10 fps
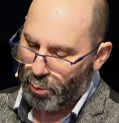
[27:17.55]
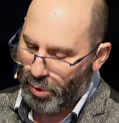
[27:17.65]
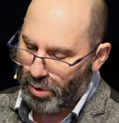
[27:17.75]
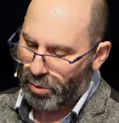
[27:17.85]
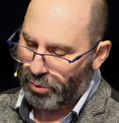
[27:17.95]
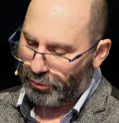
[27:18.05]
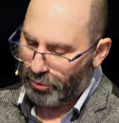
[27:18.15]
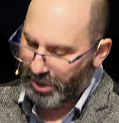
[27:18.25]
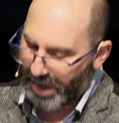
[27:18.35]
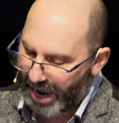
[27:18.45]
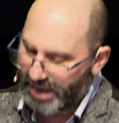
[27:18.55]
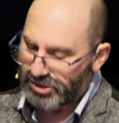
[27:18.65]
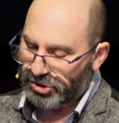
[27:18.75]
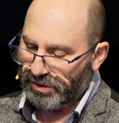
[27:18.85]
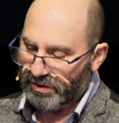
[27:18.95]
will through the
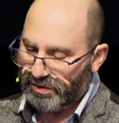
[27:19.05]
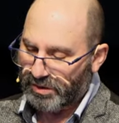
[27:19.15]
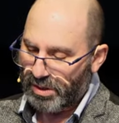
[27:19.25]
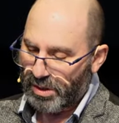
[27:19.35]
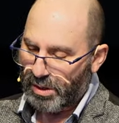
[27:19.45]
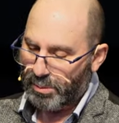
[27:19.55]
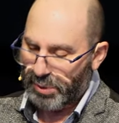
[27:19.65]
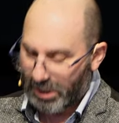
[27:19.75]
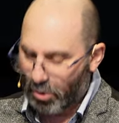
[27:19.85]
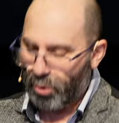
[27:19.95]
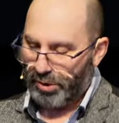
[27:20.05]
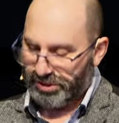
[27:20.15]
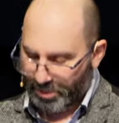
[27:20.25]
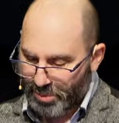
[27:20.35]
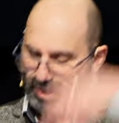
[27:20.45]
ages be glory
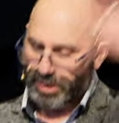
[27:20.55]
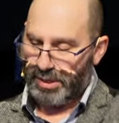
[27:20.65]
to me.